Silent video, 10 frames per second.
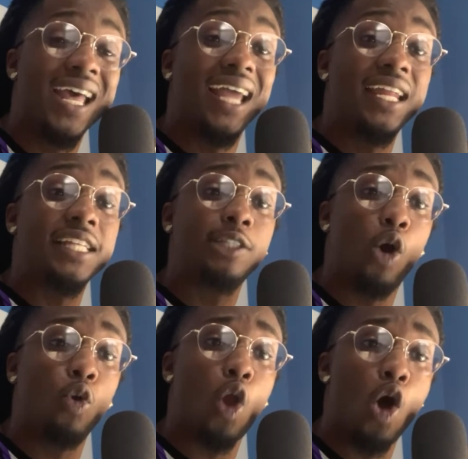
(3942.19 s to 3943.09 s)
and it is no
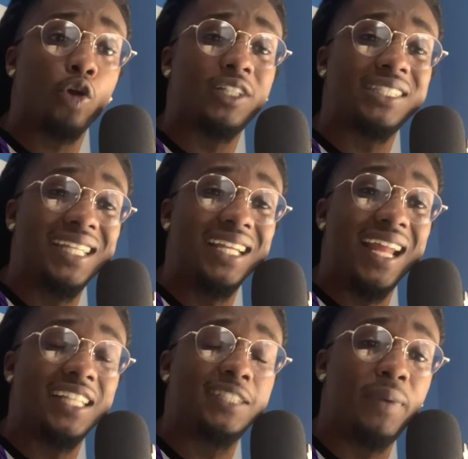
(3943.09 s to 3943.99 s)
longer seen
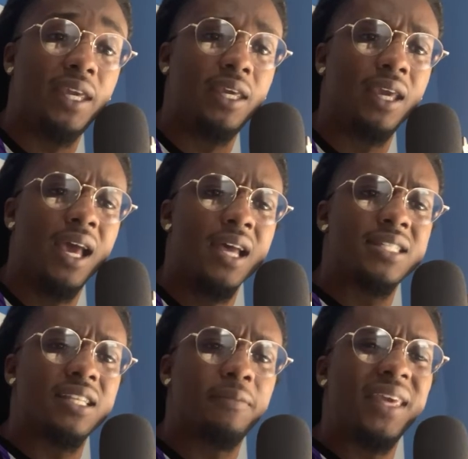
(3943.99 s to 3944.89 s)
as being
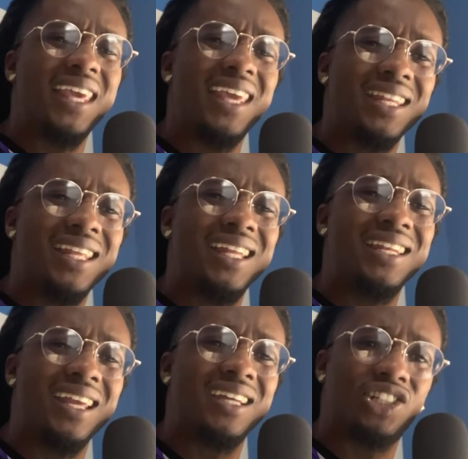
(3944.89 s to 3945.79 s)
some ignorant
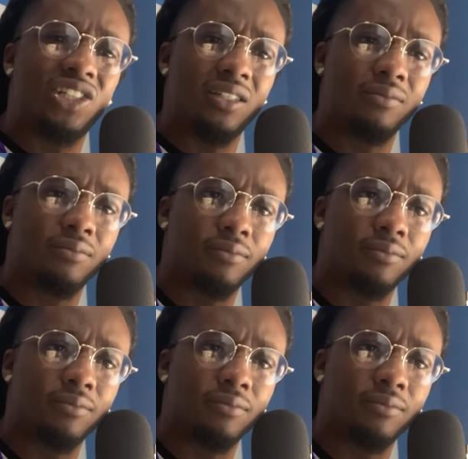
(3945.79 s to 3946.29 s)
nigga shit.